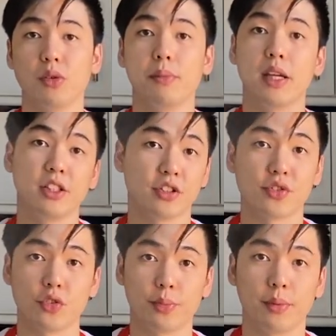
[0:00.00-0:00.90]
major
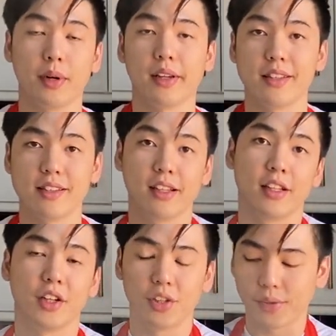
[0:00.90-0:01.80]
supermarkets here in
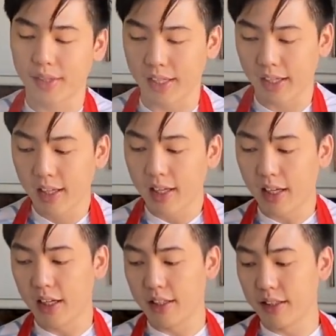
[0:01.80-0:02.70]
the UK.